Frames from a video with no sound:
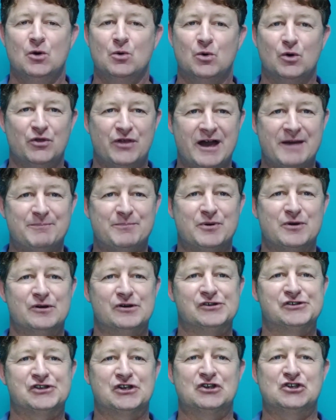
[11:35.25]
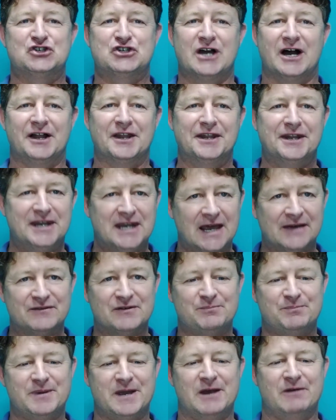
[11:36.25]
well, that person shall
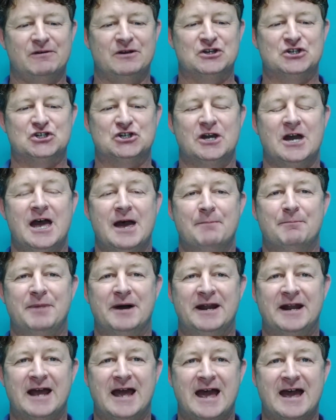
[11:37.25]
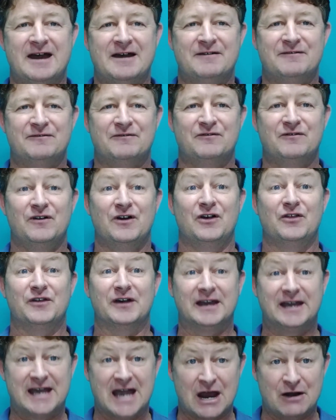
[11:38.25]
never perish, but have
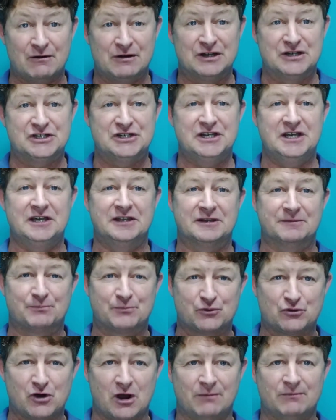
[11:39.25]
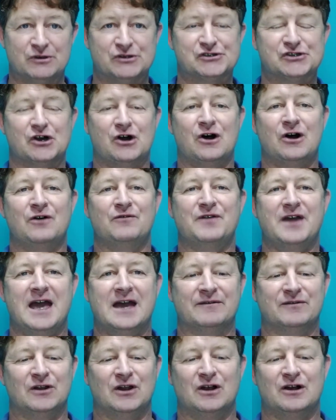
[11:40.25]
the guarantee, the promise of
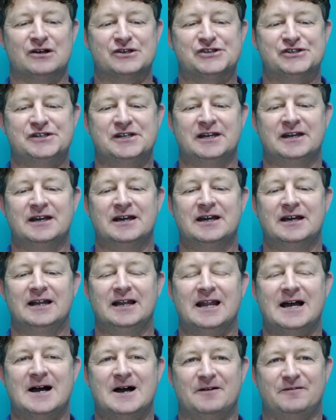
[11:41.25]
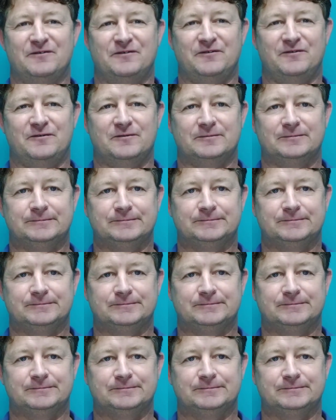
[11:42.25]
everlasting life.